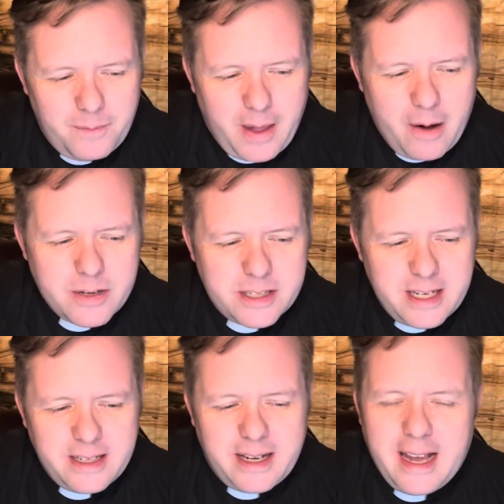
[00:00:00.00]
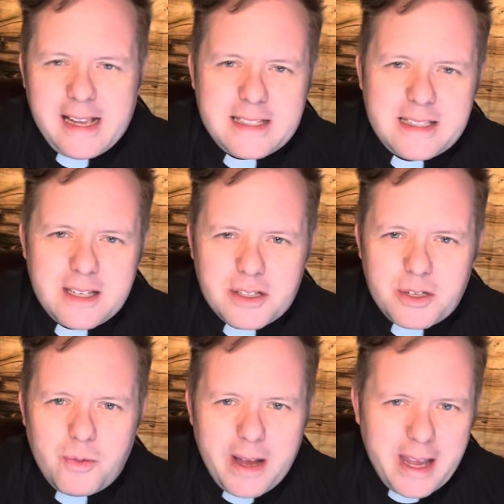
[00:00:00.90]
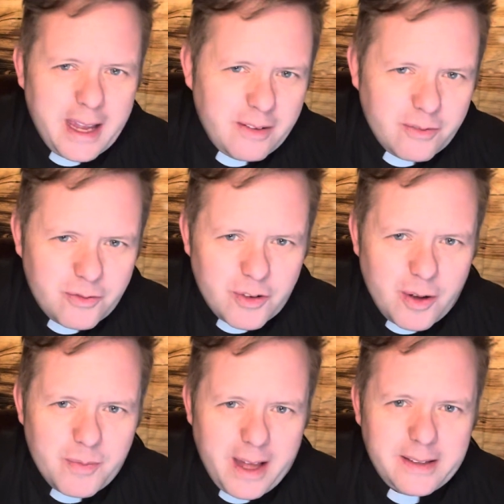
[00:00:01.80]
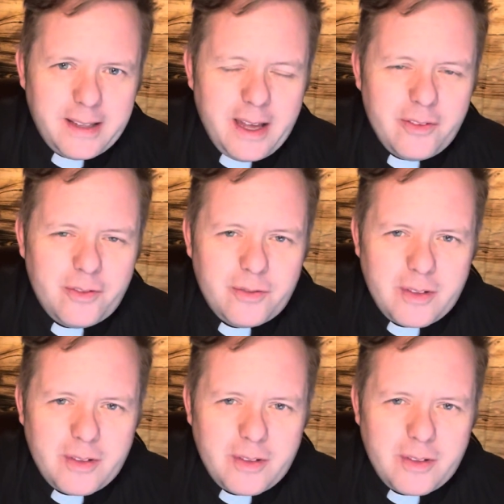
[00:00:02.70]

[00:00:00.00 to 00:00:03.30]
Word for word: Our sin casts us away from that life.